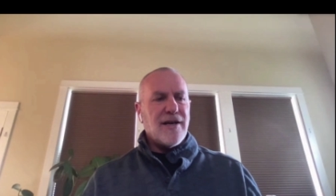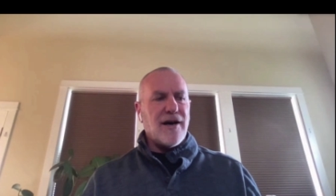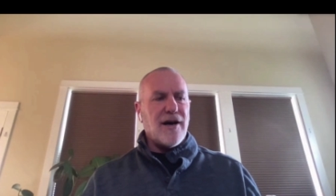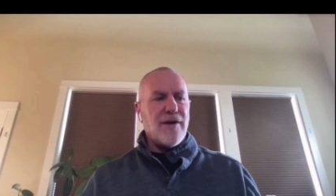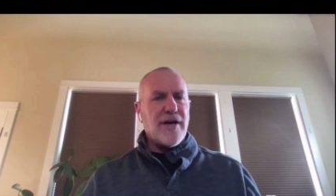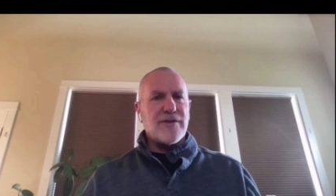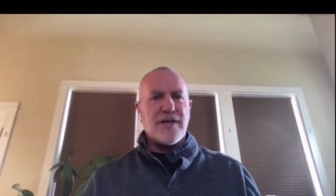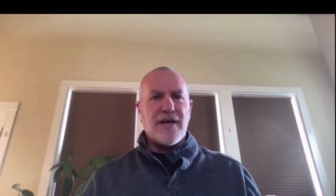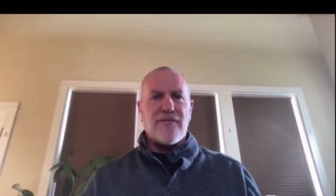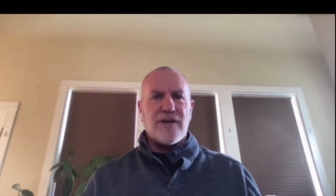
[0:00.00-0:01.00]
That was
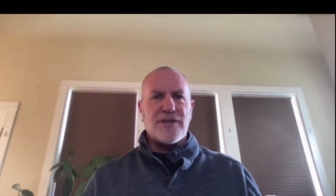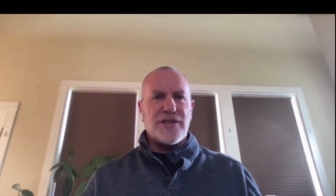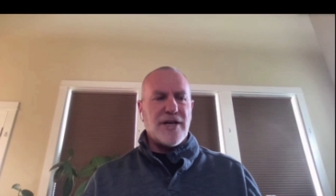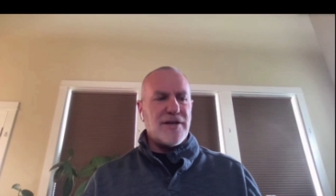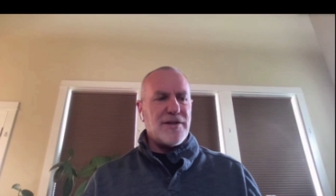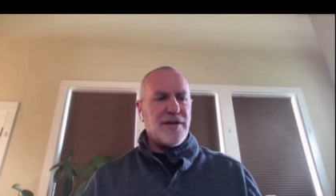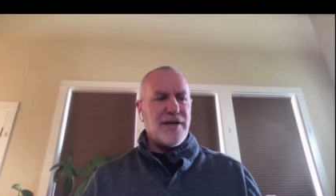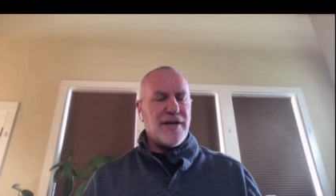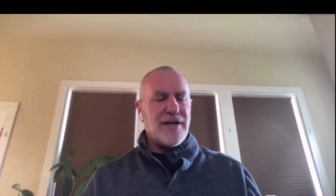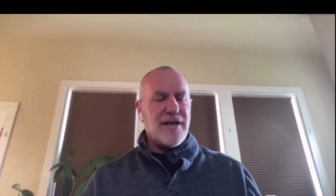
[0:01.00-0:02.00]
kind of our shared
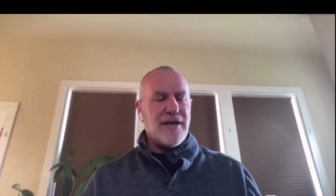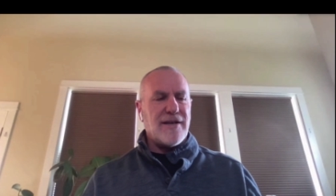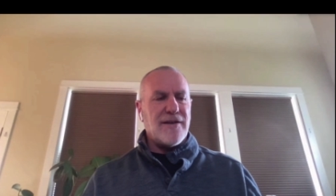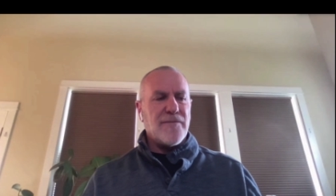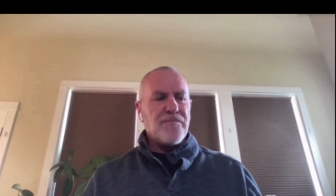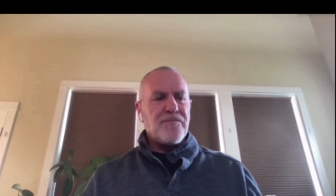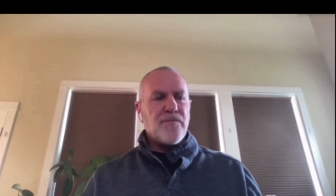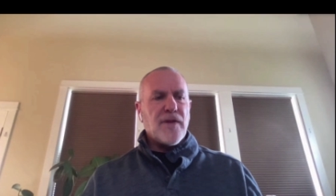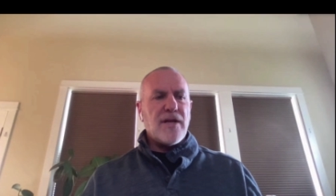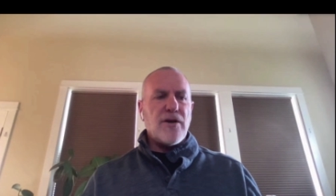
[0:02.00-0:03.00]
thing. And
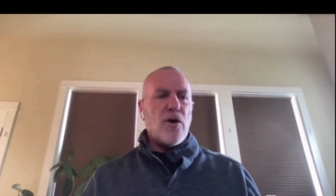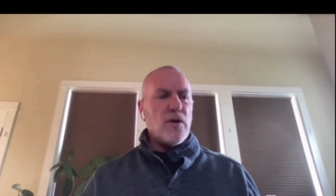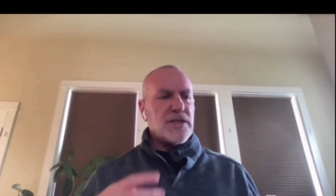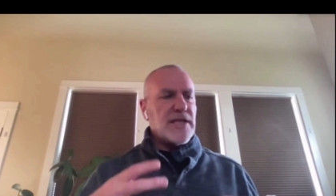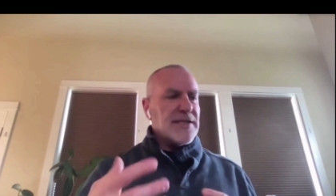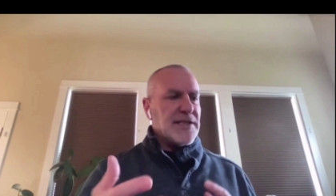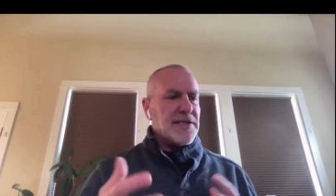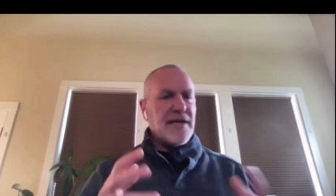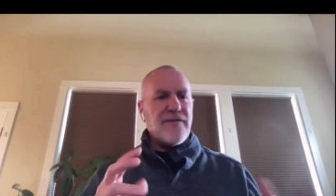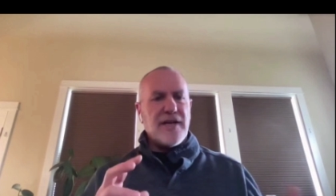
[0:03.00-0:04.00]
the whole
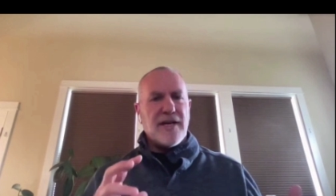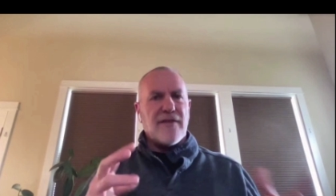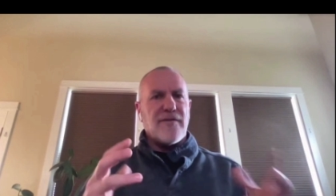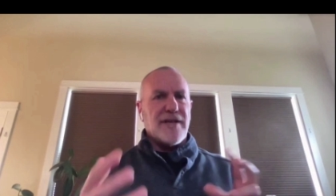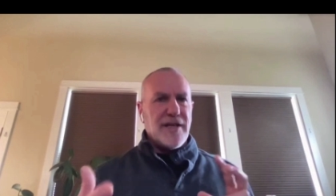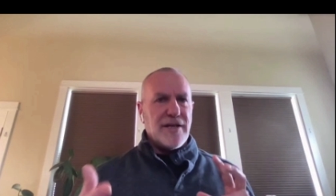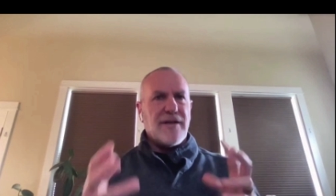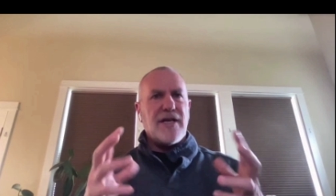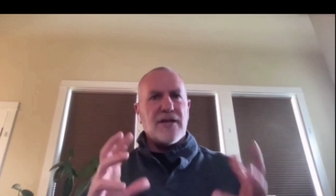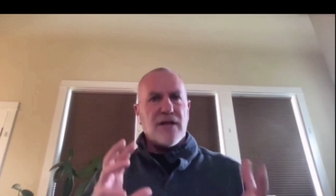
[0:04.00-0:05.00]
sensitivity of it,
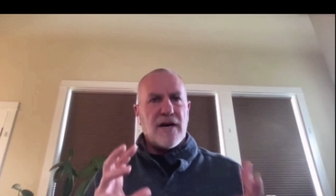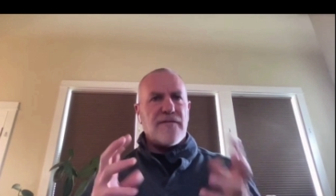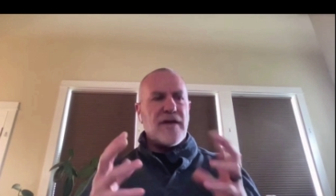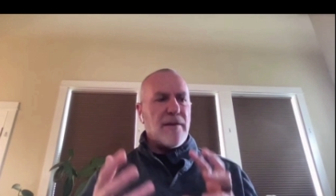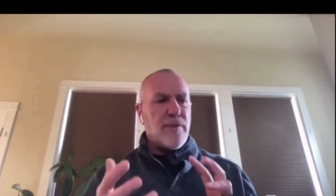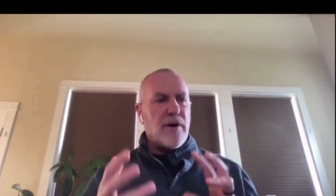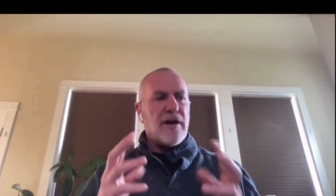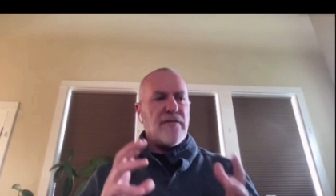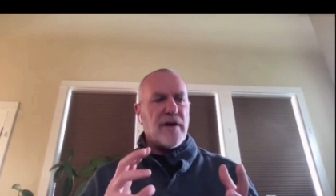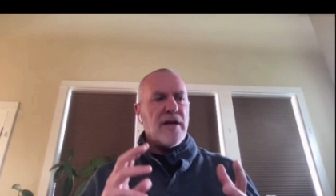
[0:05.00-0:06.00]
he loved that
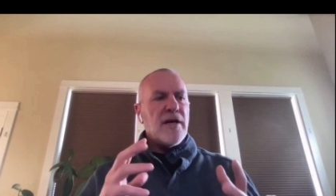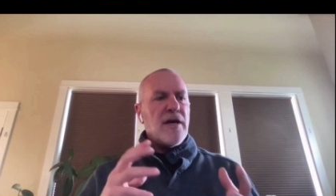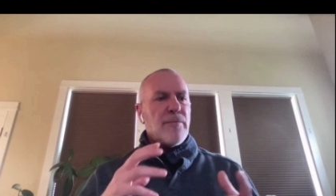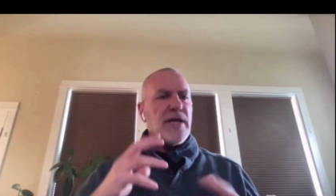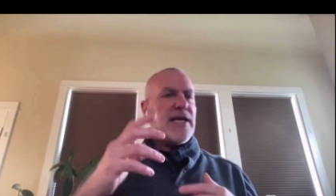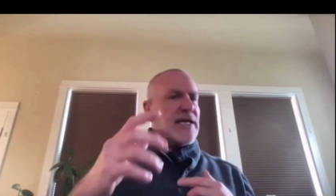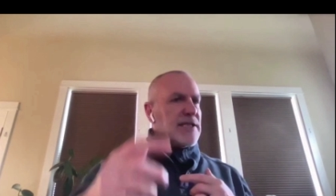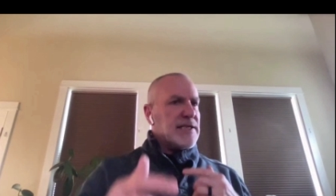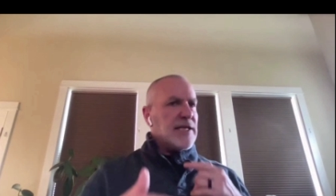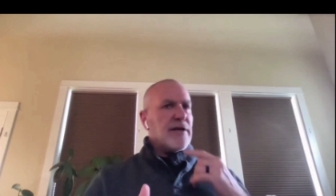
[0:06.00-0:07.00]
part of it. But he
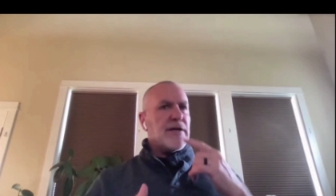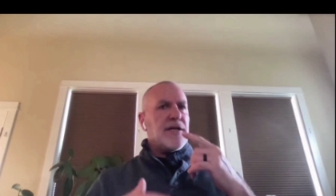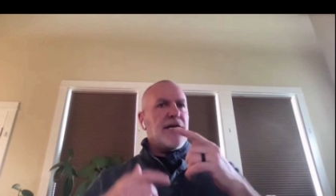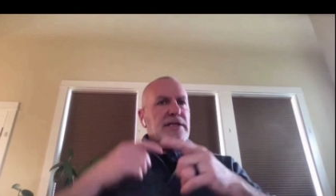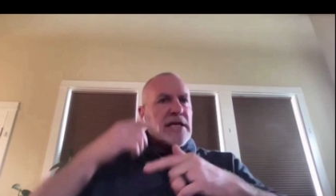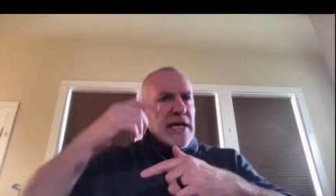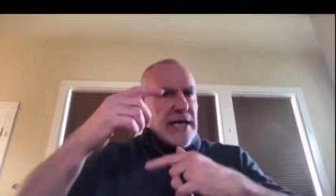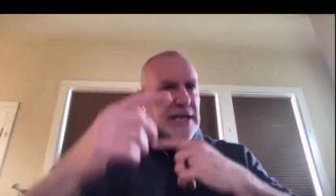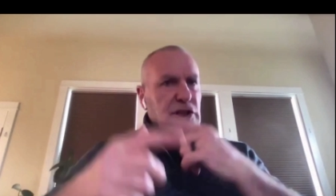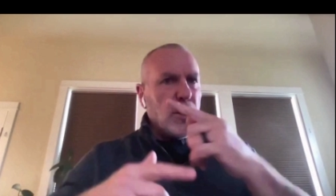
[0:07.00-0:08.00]
considered,
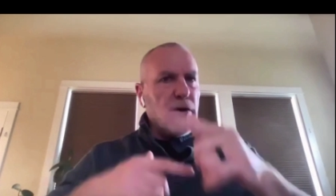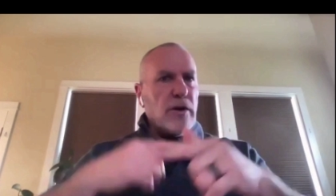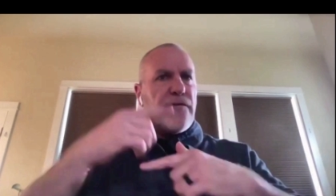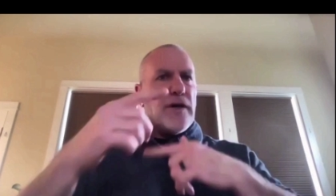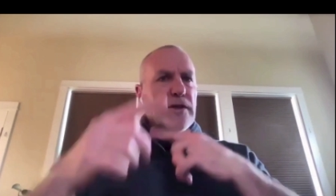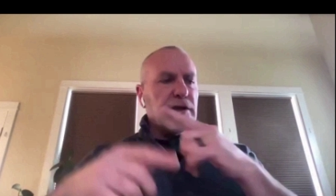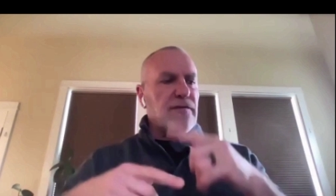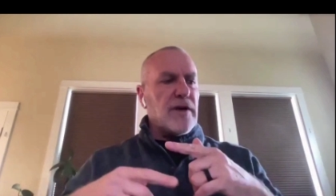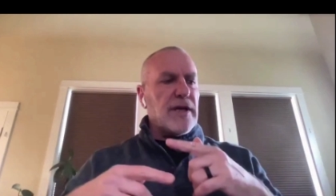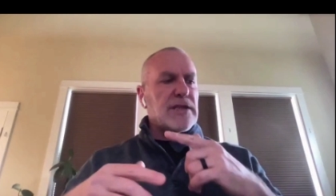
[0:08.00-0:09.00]
his total filter
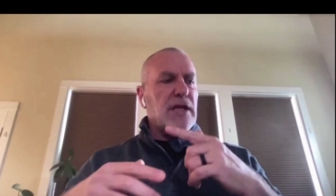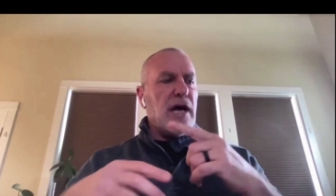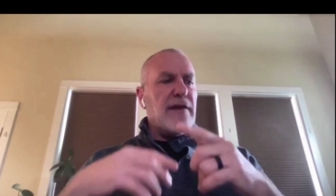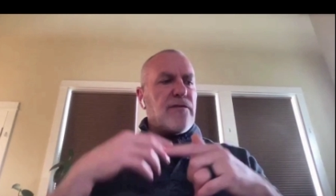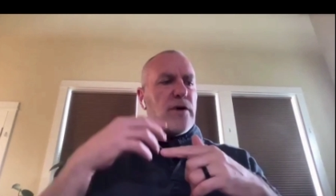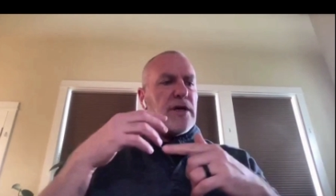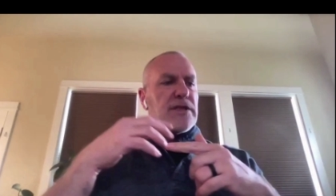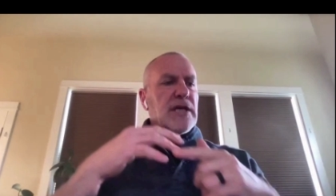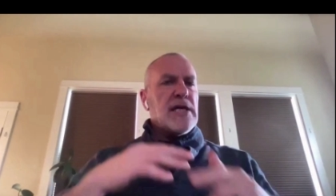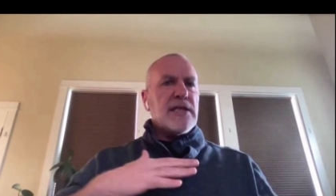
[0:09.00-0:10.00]
for his life
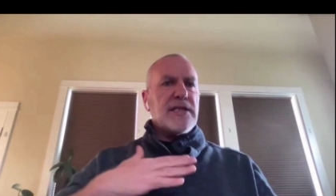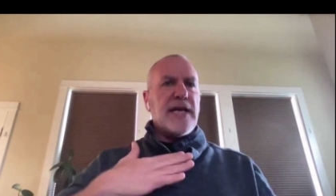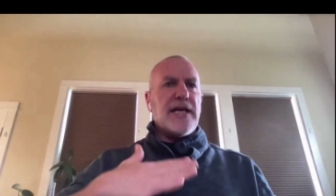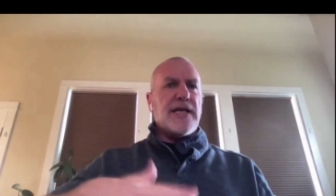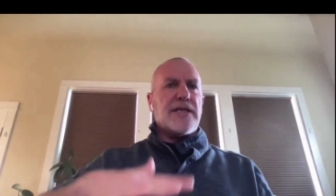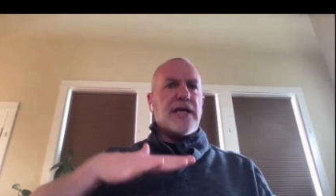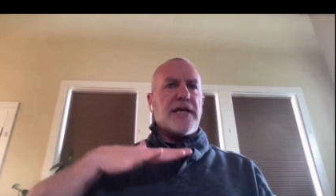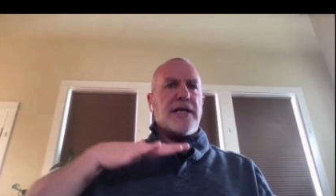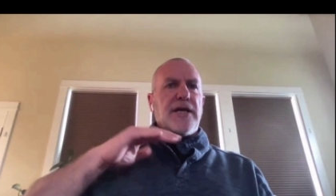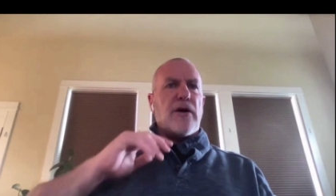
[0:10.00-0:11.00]
was taking his
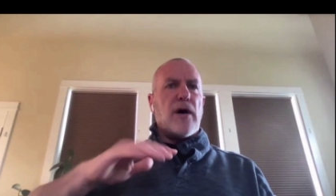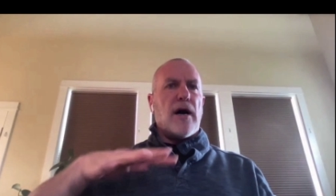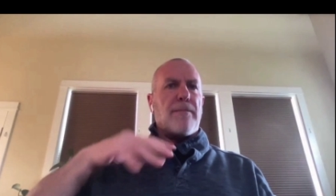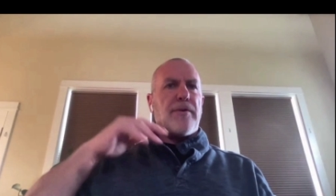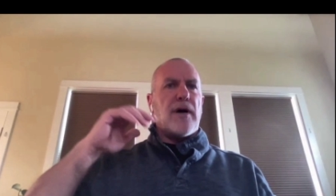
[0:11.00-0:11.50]
Aikido up.